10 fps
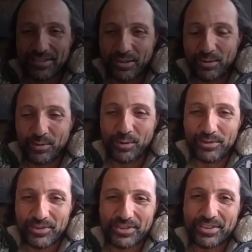the
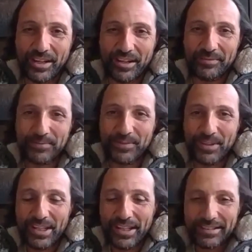cool stuff
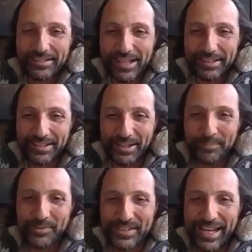that
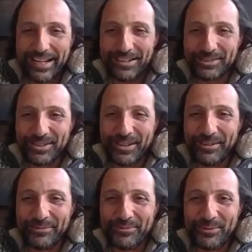comes out
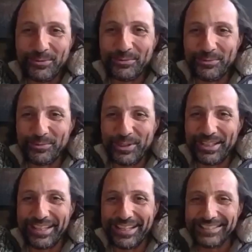of
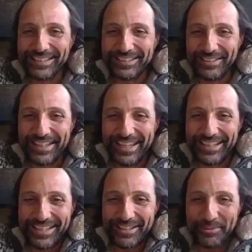realizing you
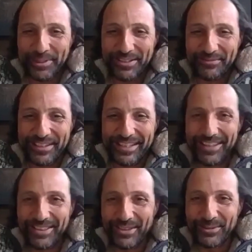can't get rid of the
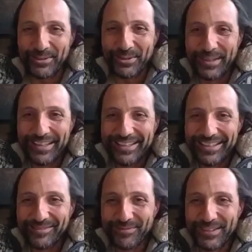ether
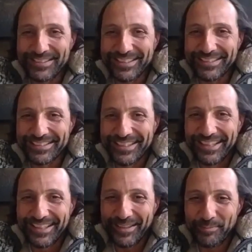in physics
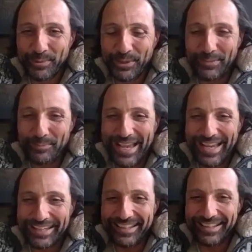and put it
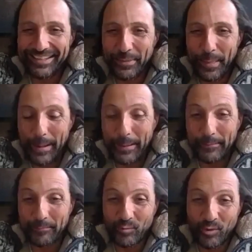back in
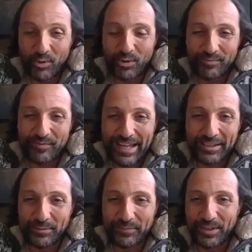um, or
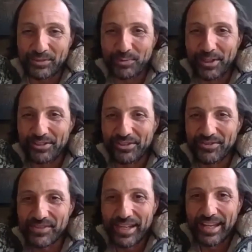vacuum
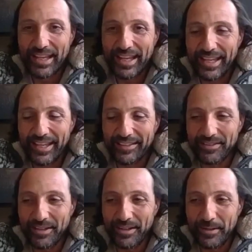fluctuations
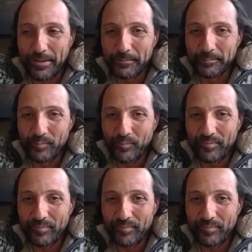and um,